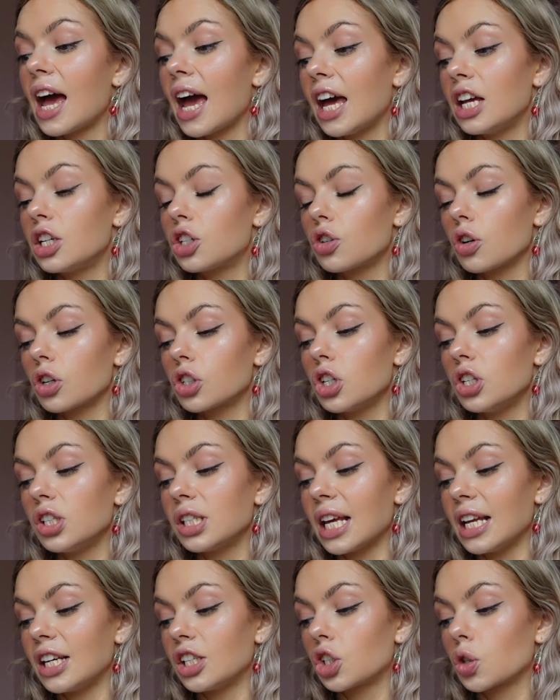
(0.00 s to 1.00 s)

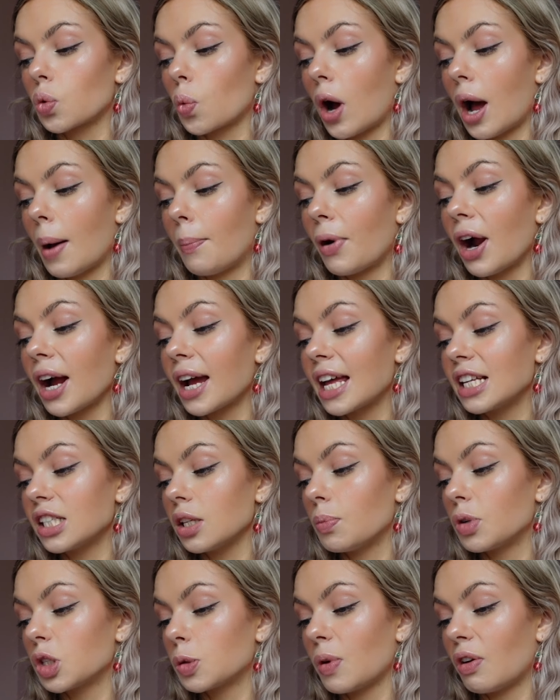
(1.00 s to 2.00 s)
Instructions in square
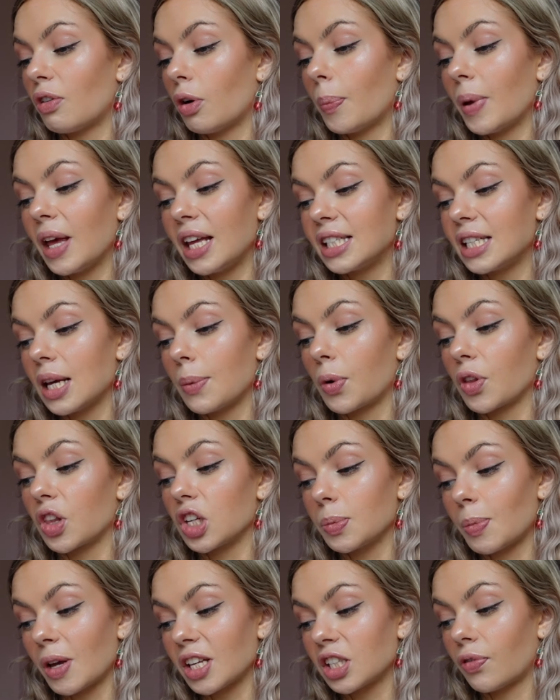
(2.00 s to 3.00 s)
brackets must be repeated with
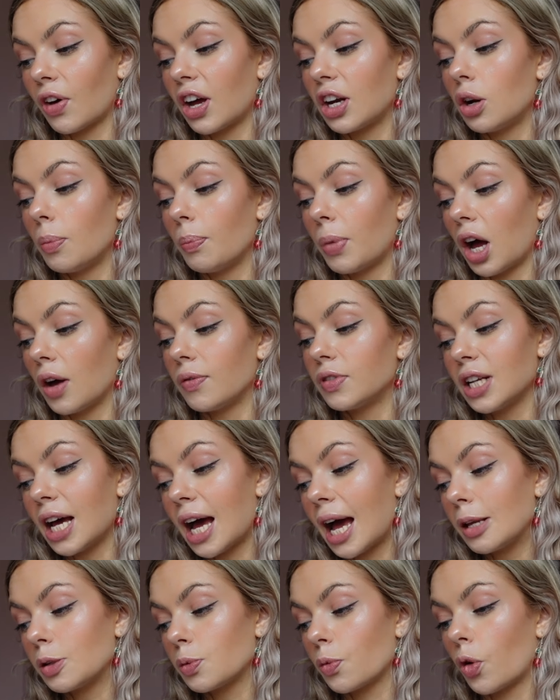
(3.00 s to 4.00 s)
a specified number of
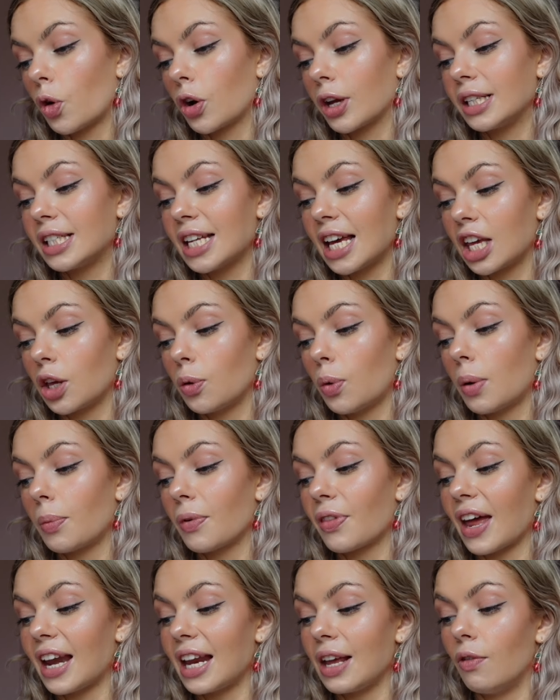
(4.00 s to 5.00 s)
times before continuing
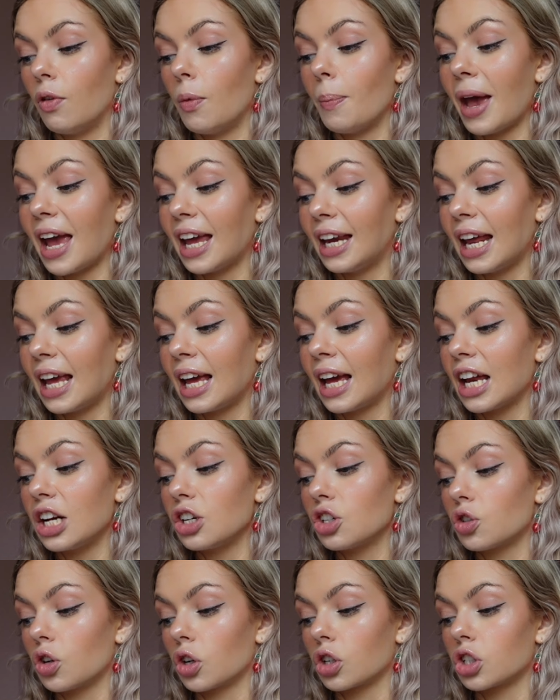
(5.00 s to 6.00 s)
with any remaining
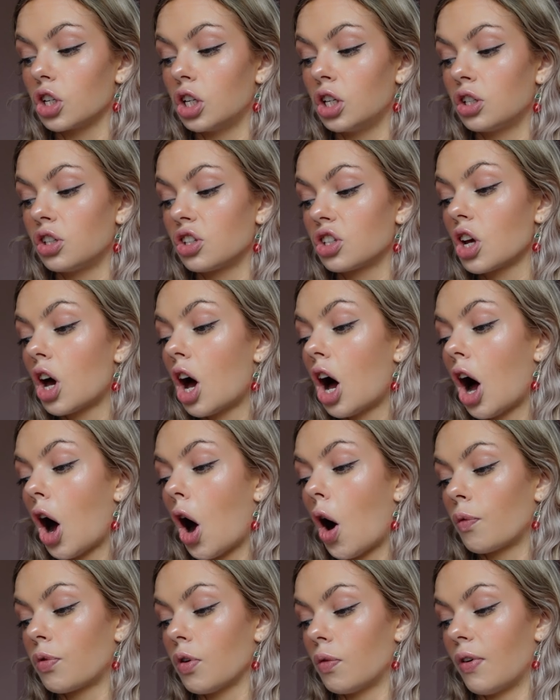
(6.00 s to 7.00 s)
instructions
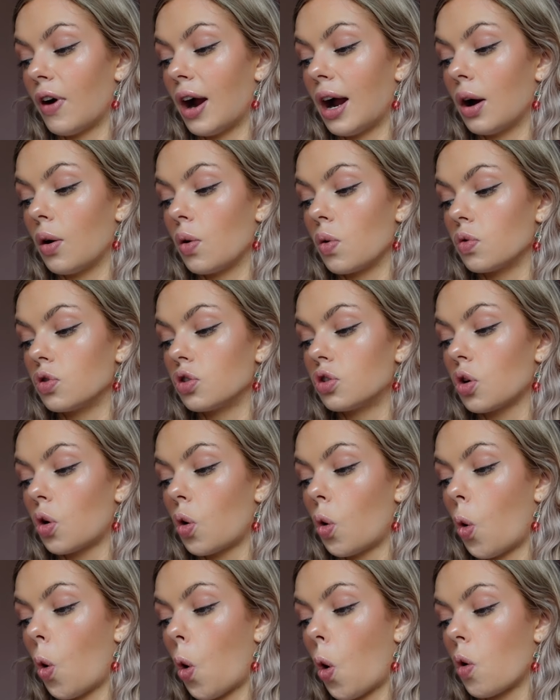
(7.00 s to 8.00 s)
of the round
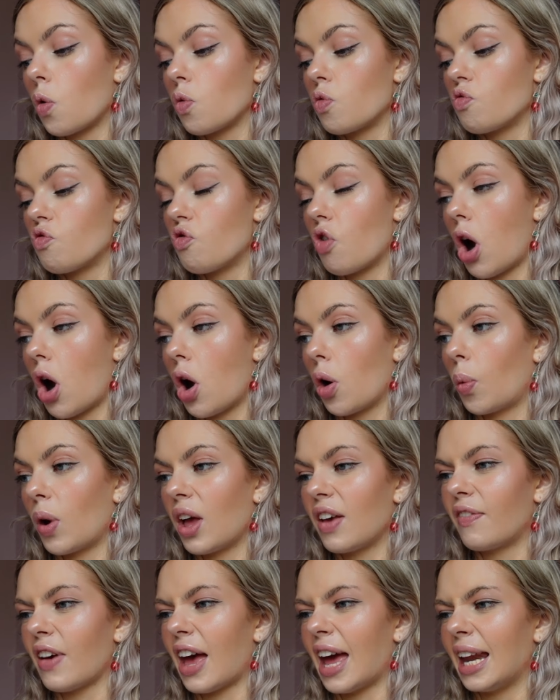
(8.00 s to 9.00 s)
or row,
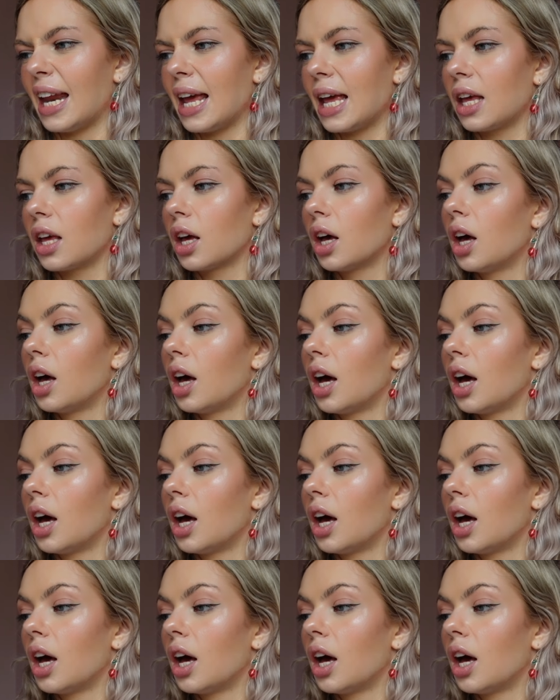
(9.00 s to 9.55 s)
if any.